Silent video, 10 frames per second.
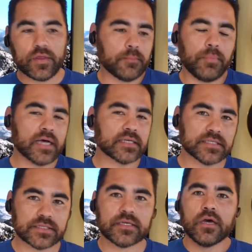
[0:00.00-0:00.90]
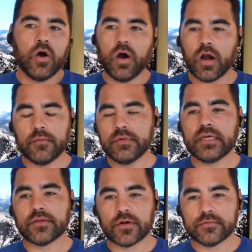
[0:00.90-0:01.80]
Their bosses are
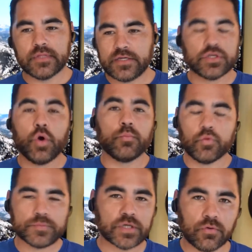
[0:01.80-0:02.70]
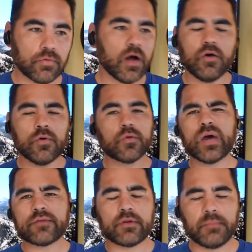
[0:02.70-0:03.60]
either there's no room to grow or
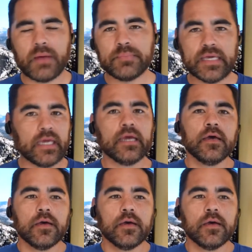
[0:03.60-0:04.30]
whatever it might be